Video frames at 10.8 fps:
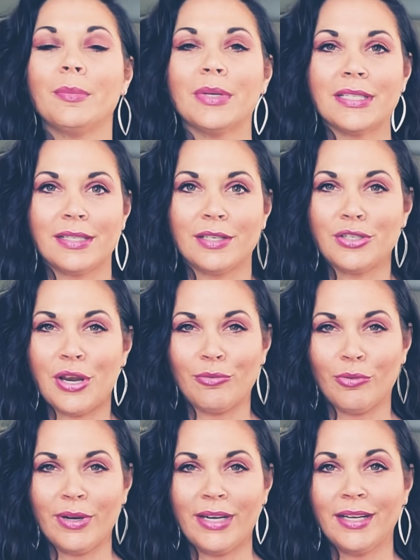Because it's a
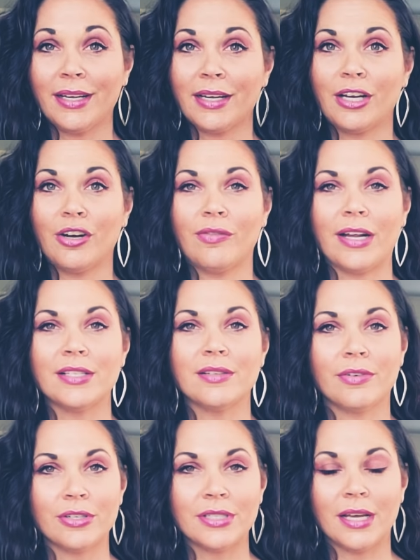general reading, it could go vice
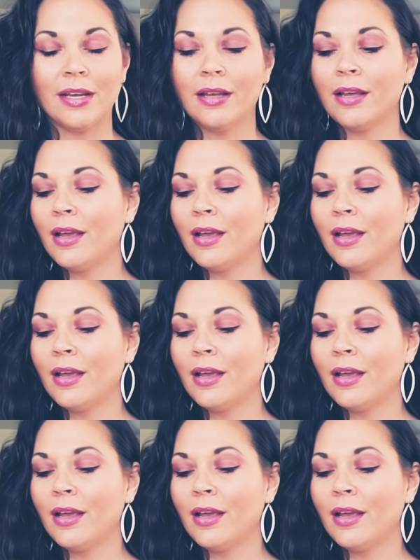versa.